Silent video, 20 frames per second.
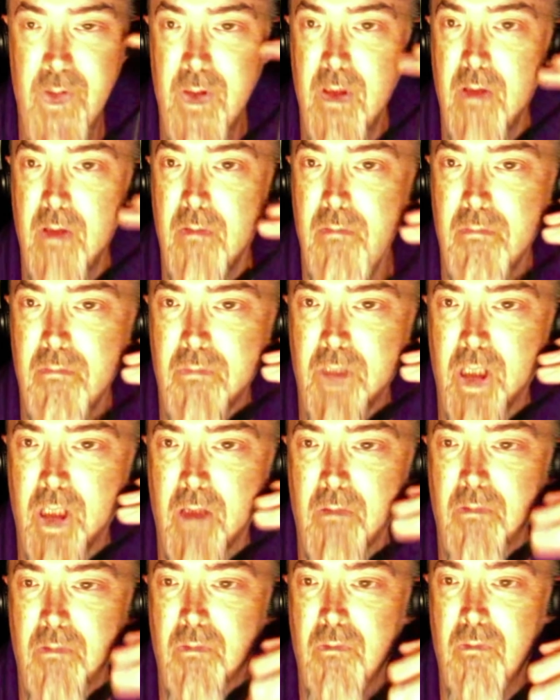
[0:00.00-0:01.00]
to, you
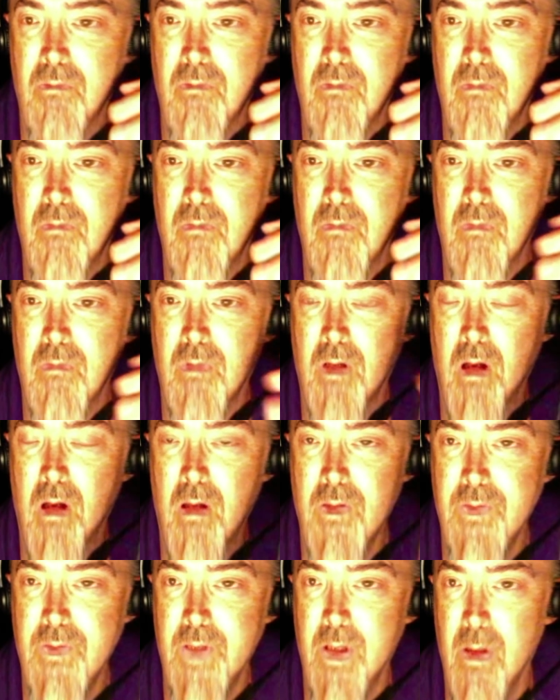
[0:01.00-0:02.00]
know,
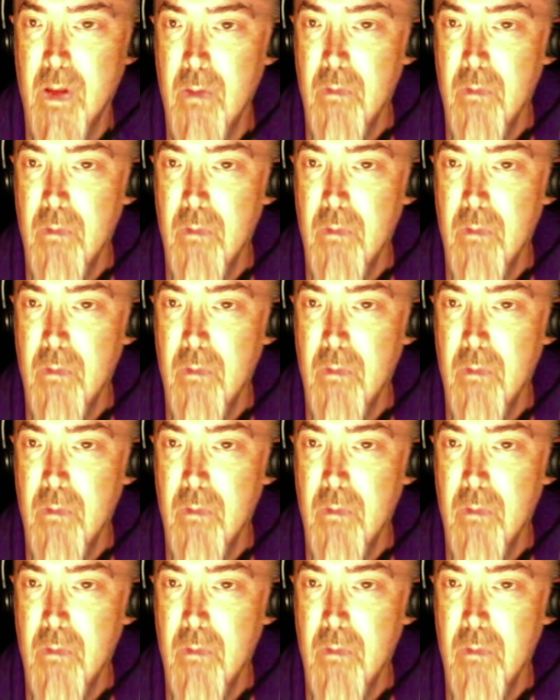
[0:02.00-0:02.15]
call center